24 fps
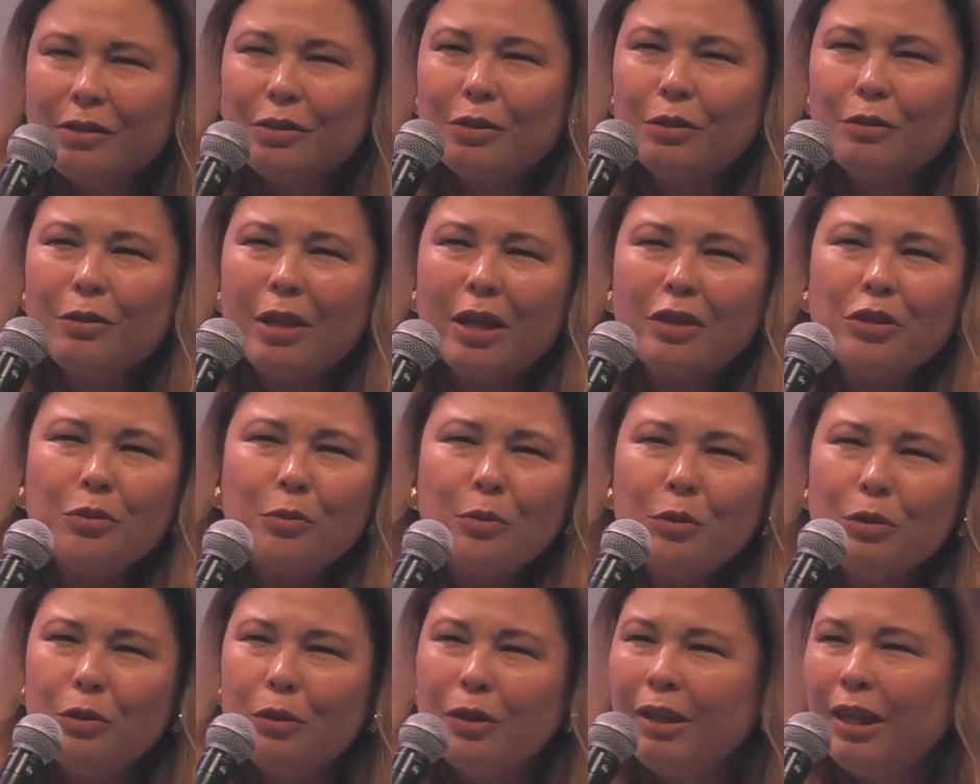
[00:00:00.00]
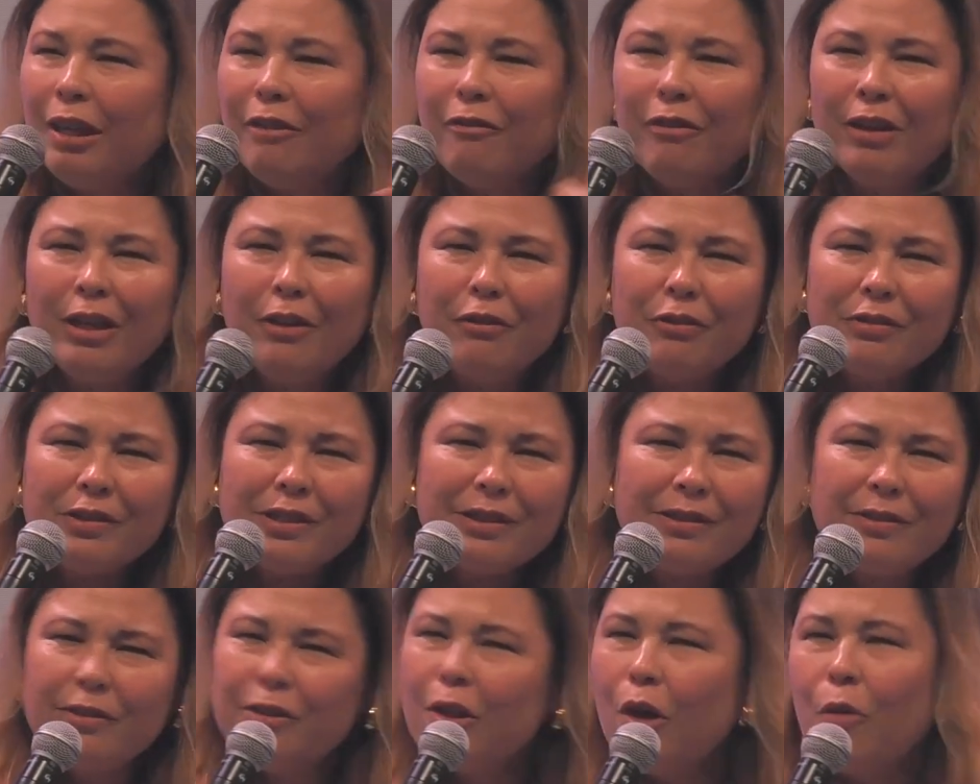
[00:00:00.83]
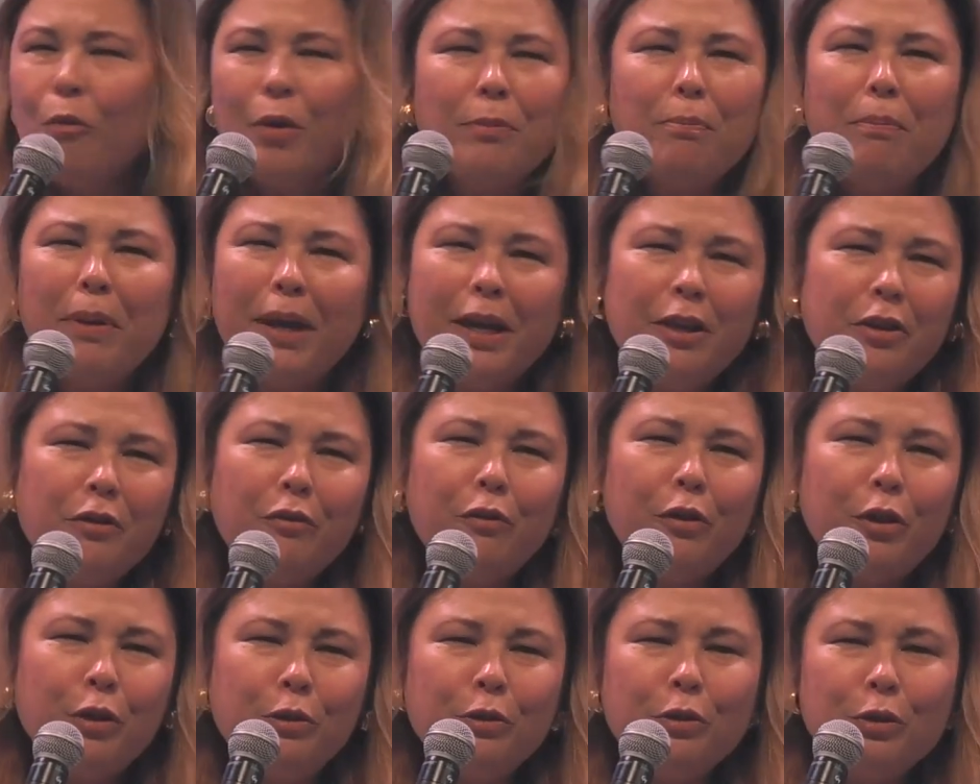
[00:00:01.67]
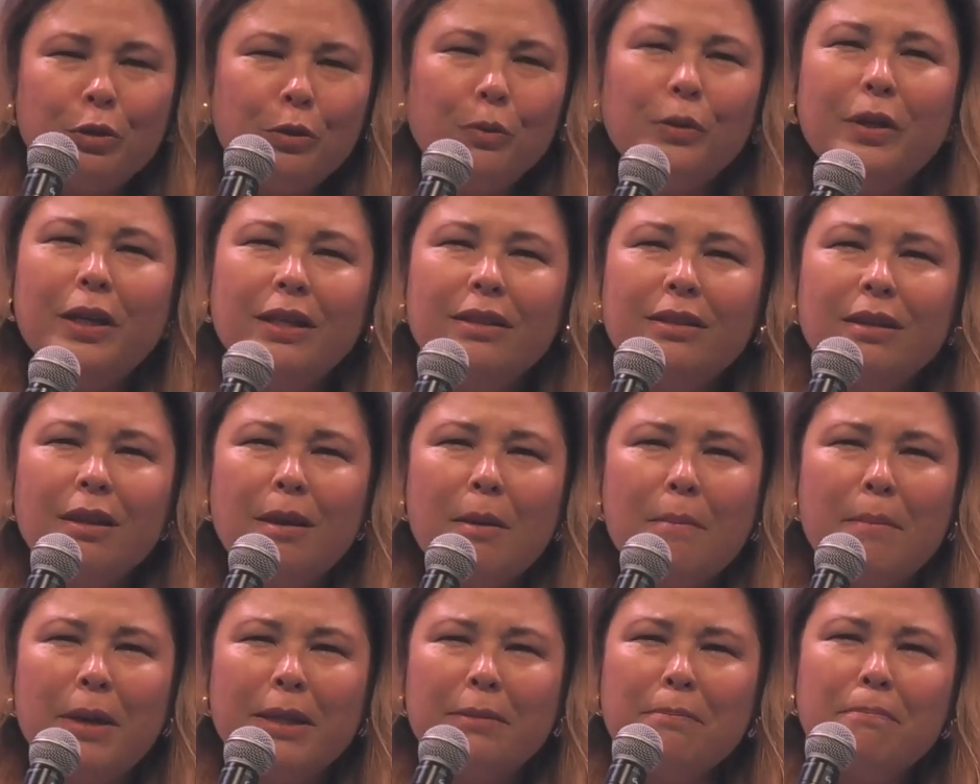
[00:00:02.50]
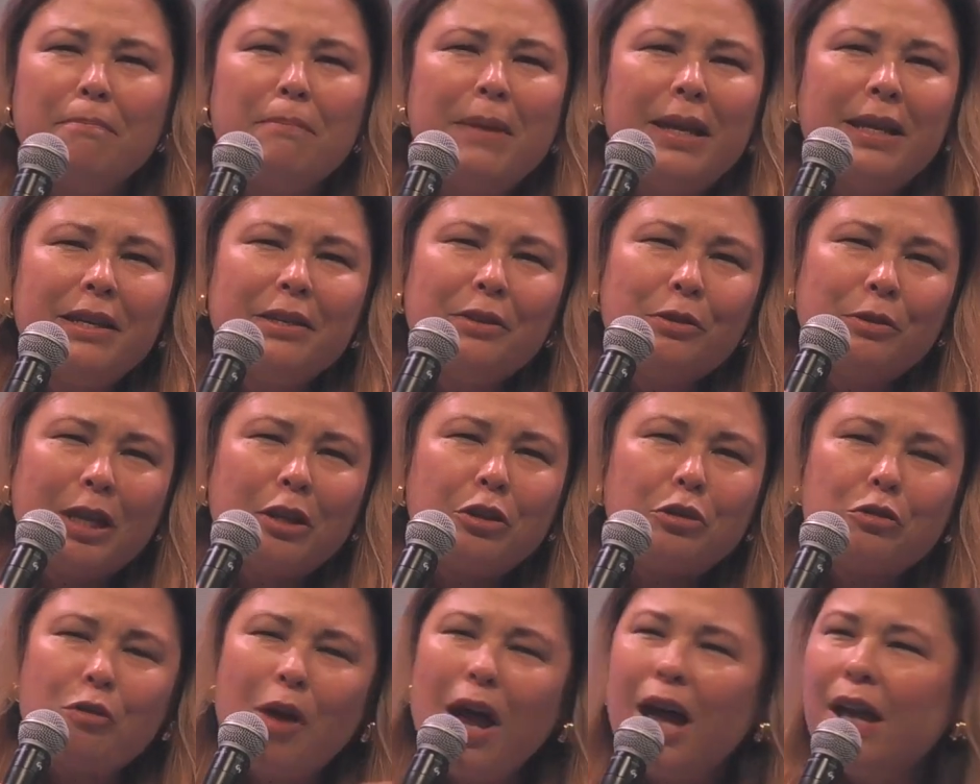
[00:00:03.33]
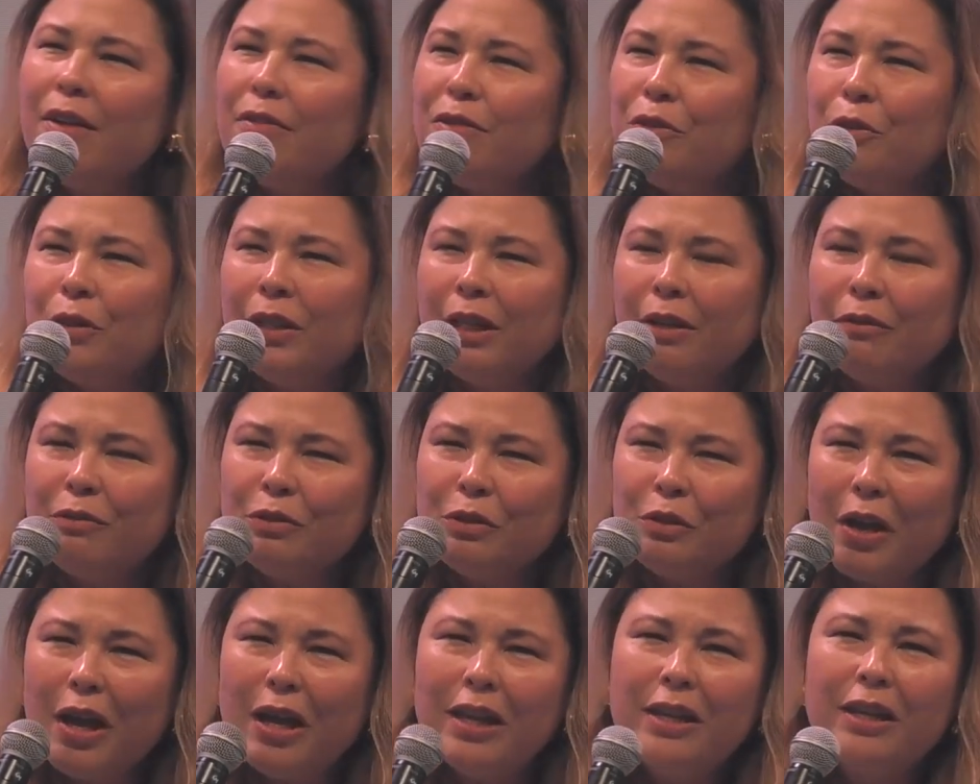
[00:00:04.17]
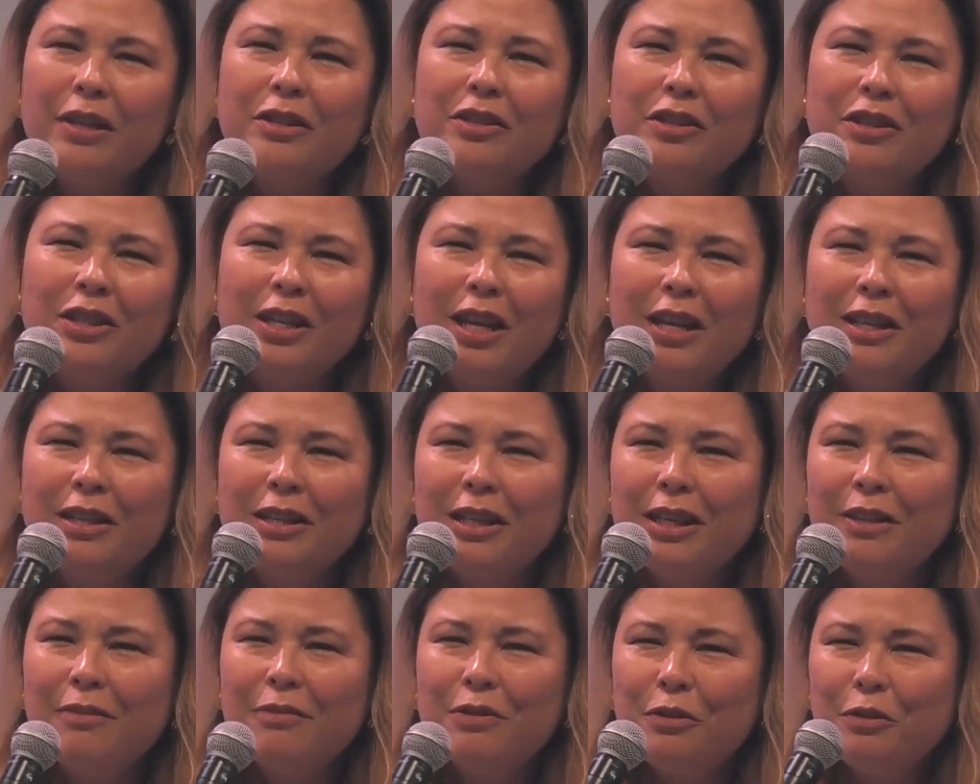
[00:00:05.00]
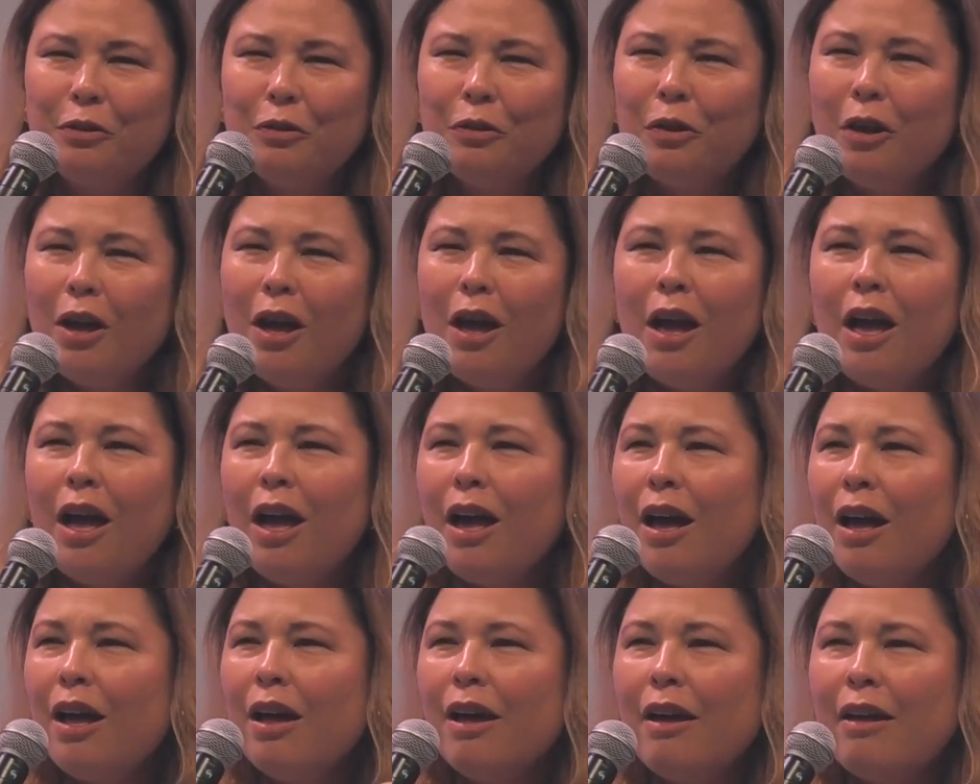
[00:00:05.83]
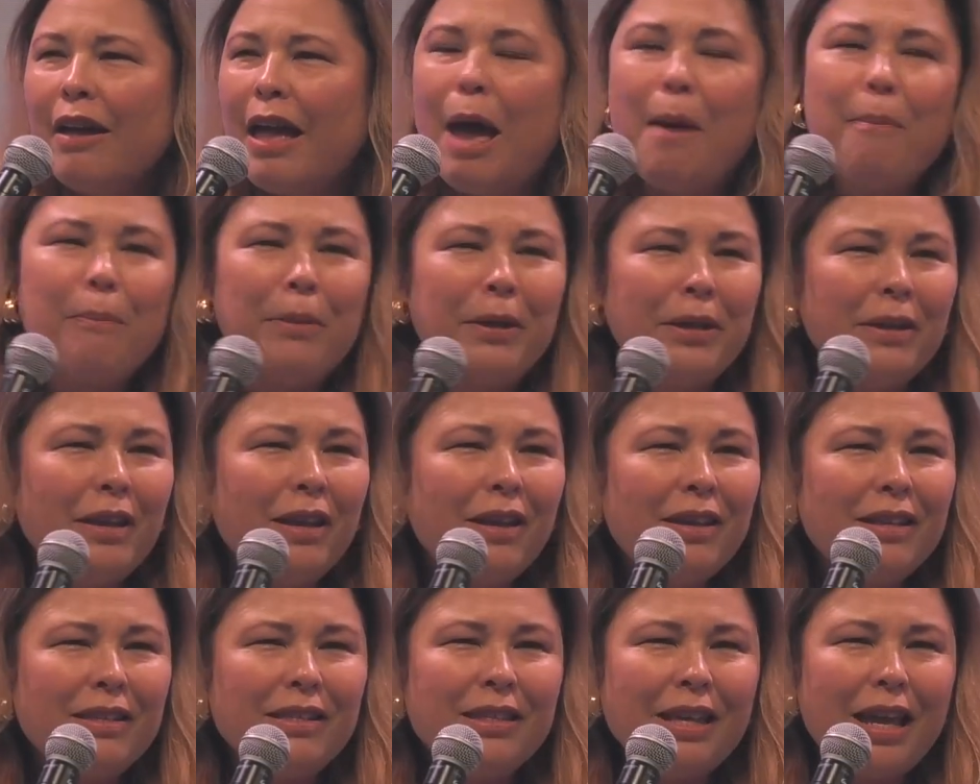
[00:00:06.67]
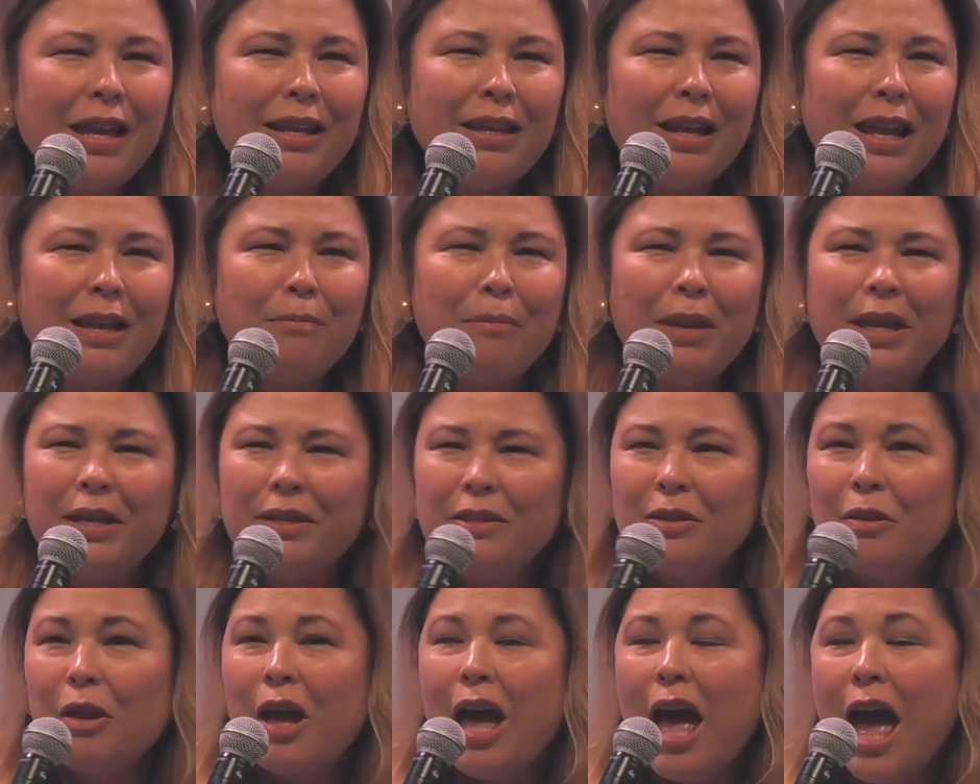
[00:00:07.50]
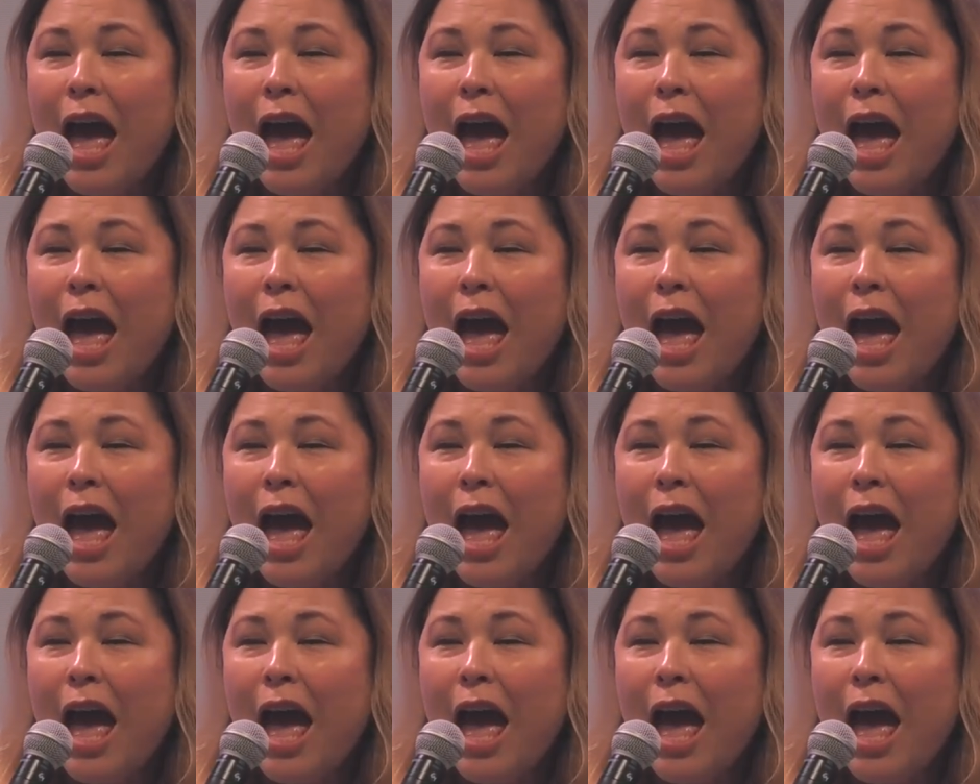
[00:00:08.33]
you, that you would do even if no one paid you for you to do it, but that drives you and gives you energy and gives you happiness and makes you.